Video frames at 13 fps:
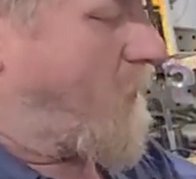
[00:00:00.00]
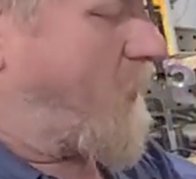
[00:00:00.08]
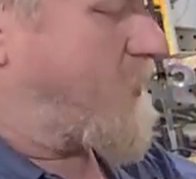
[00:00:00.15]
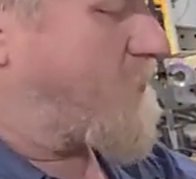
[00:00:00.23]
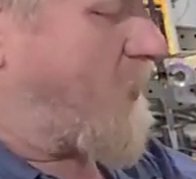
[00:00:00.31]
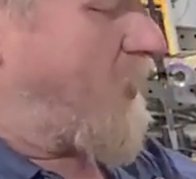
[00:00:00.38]

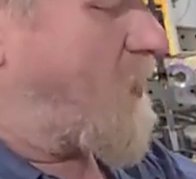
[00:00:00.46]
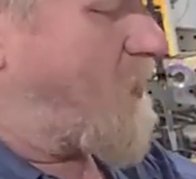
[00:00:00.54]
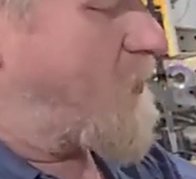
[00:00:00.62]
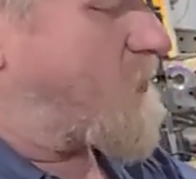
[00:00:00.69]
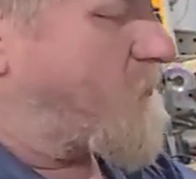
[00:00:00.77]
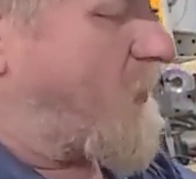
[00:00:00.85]
These have been
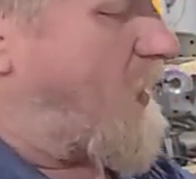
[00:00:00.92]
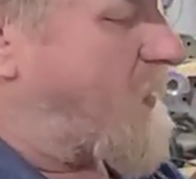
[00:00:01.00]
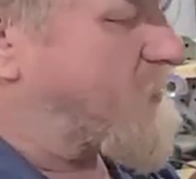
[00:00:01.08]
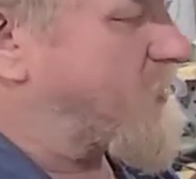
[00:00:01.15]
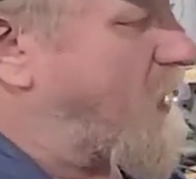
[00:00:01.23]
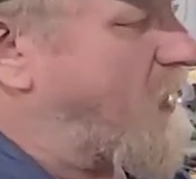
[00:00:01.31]
used
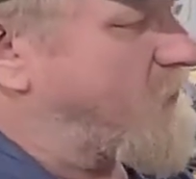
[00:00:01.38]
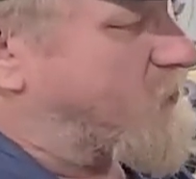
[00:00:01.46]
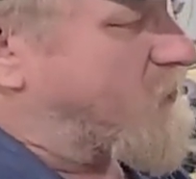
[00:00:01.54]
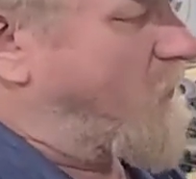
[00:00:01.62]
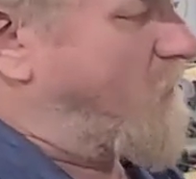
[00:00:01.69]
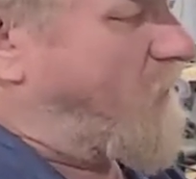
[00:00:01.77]
many
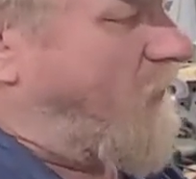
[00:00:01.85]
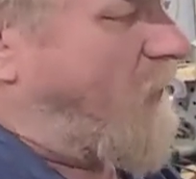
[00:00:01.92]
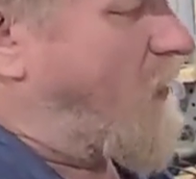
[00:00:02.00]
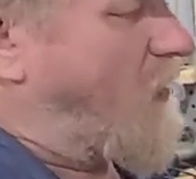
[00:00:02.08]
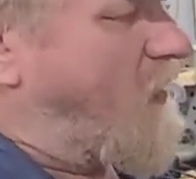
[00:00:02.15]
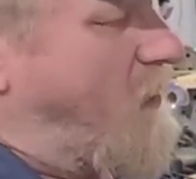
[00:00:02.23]
times so
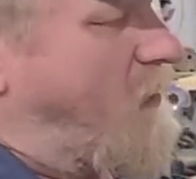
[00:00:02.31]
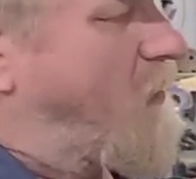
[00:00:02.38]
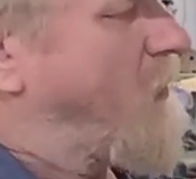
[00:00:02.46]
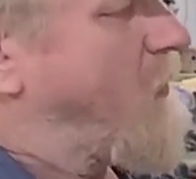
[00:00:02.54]
far,